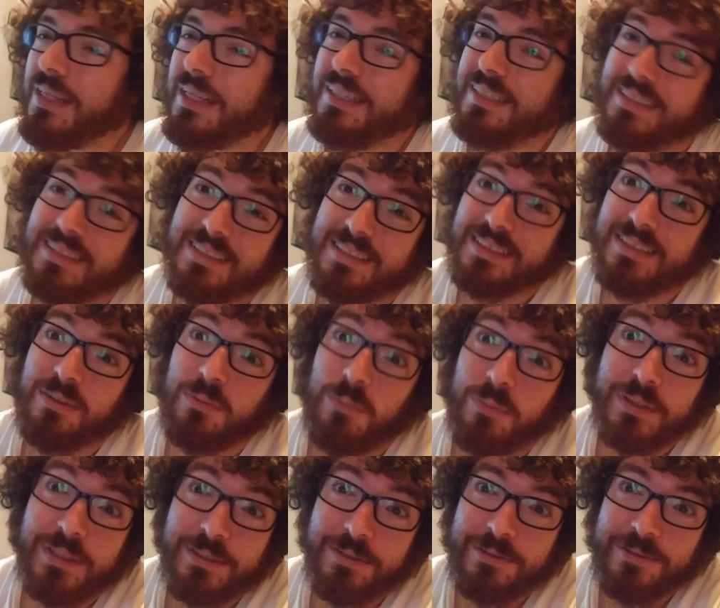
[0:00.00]
This is the
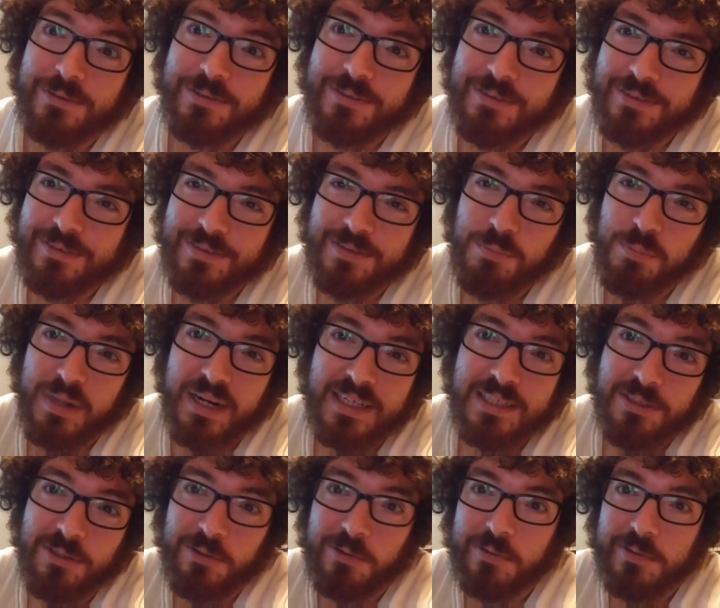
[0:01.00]
real
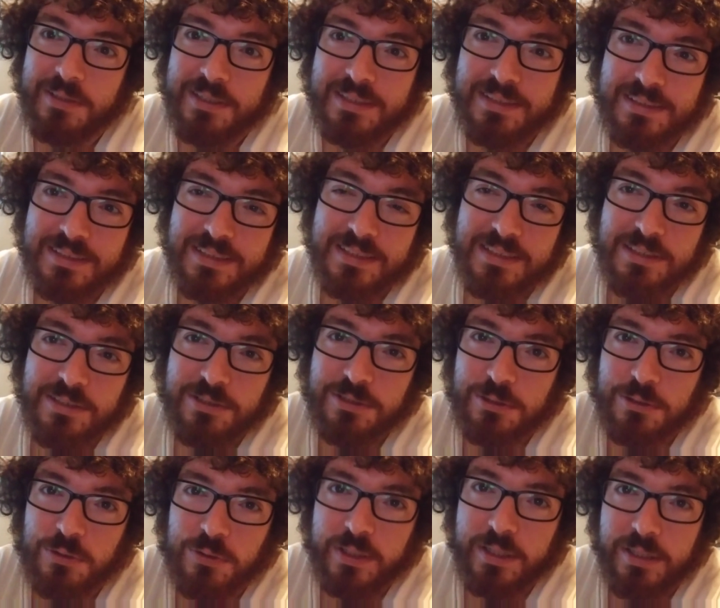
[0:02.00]
Mandalorian Season 2
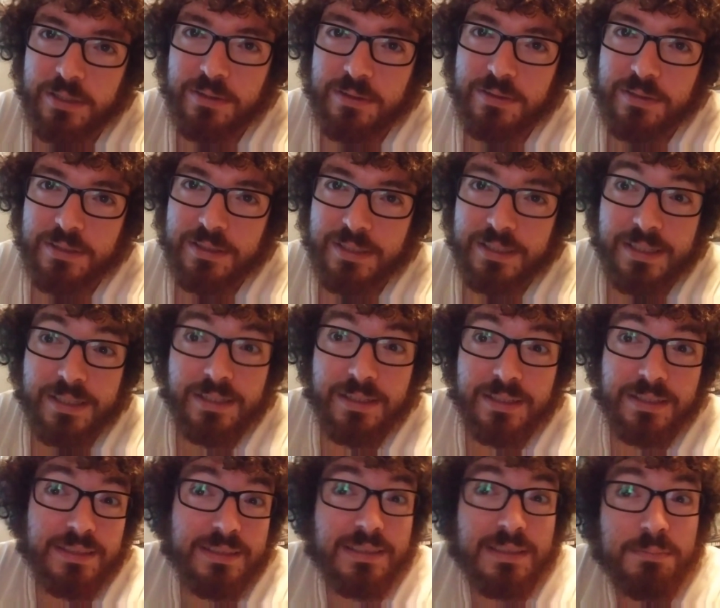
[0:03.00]
trailer, and
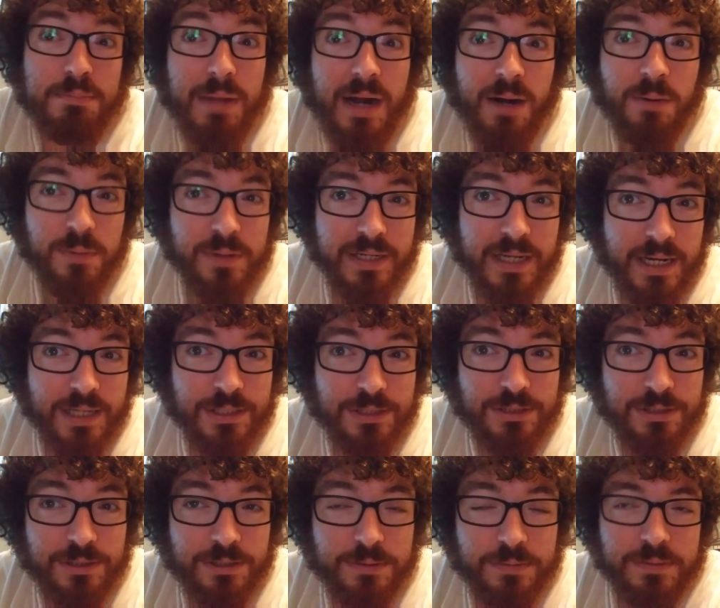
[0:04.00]
this is my
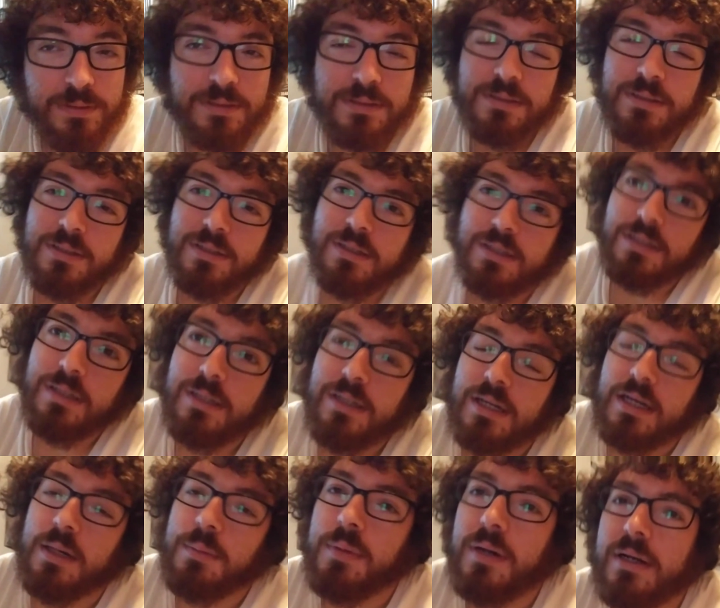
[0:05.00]
reaction to it.
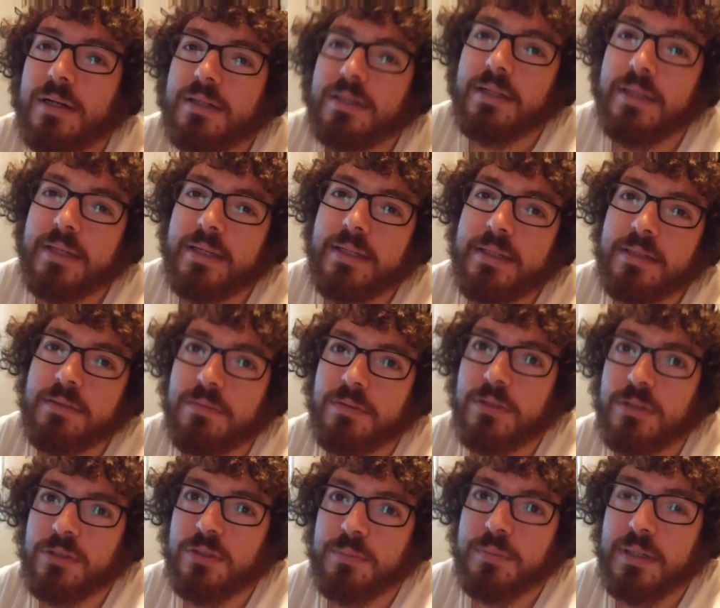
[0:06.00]
I'm Aqland. If you
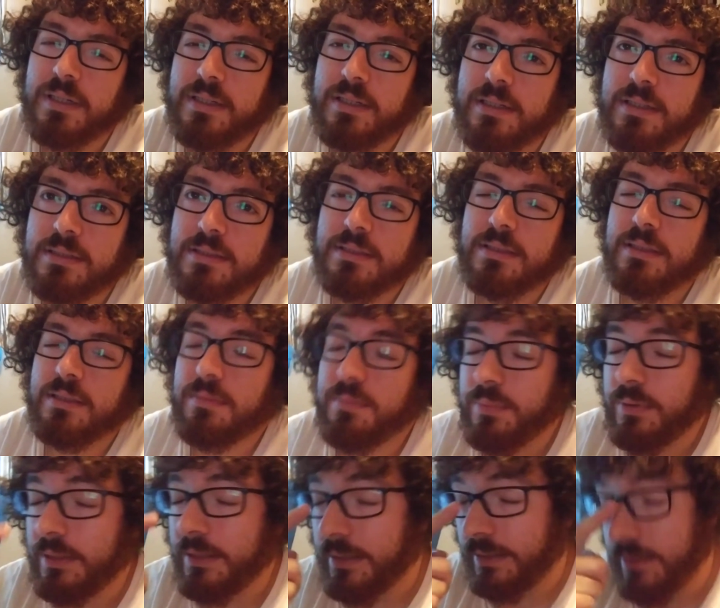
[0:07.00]
enjoy my content,
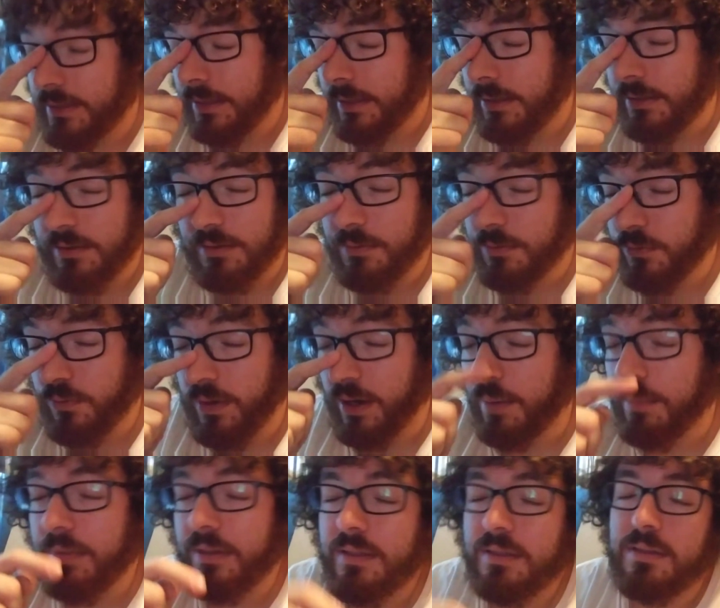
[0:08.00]
please hit the
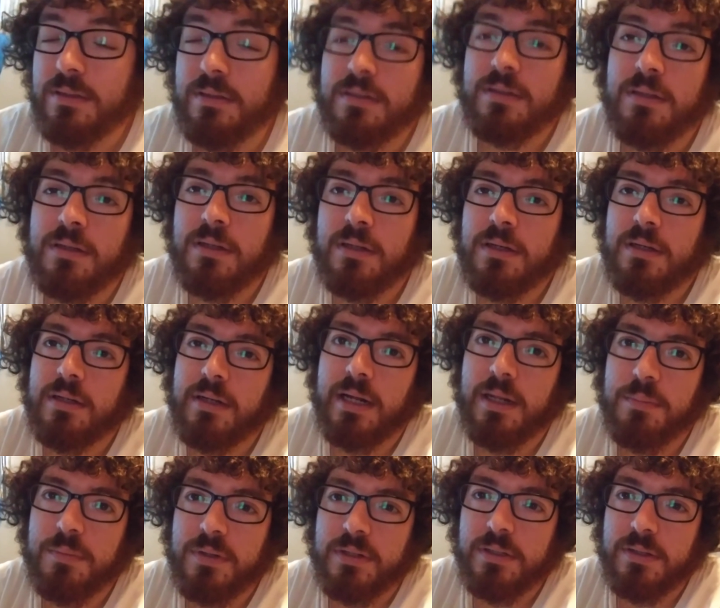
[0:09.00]
subscribe button,
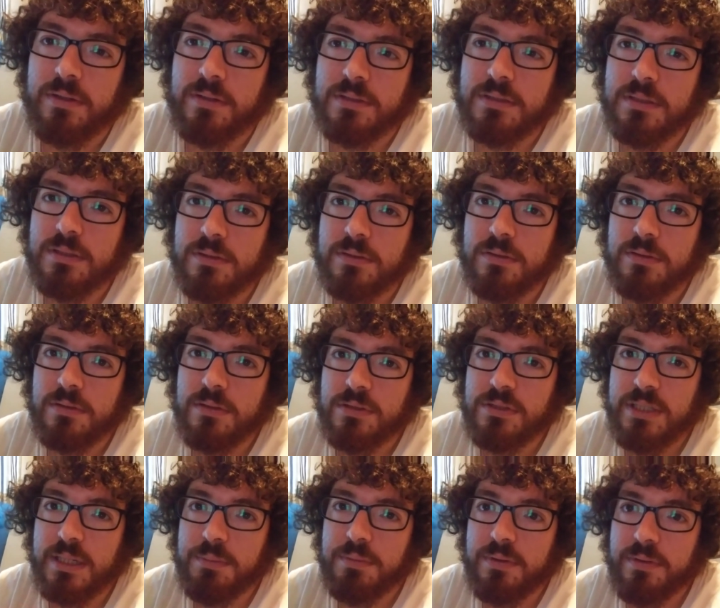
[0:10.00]
like button also,
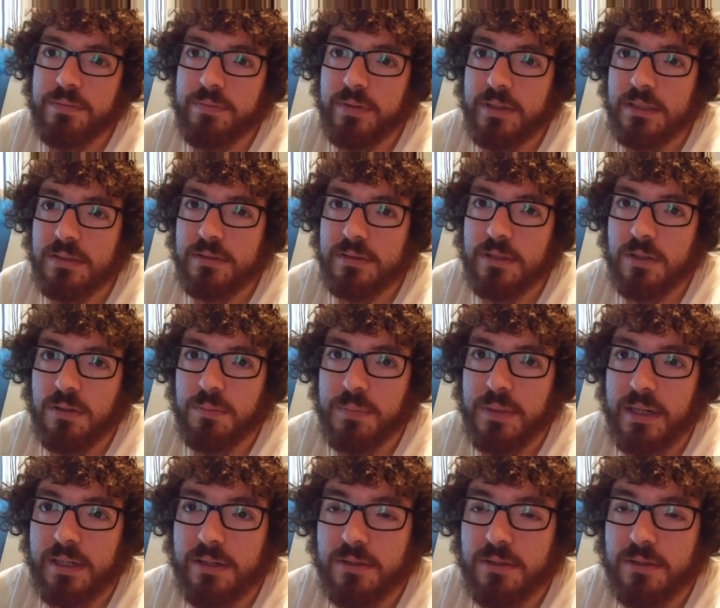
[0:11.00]
share with your friends who don't mind.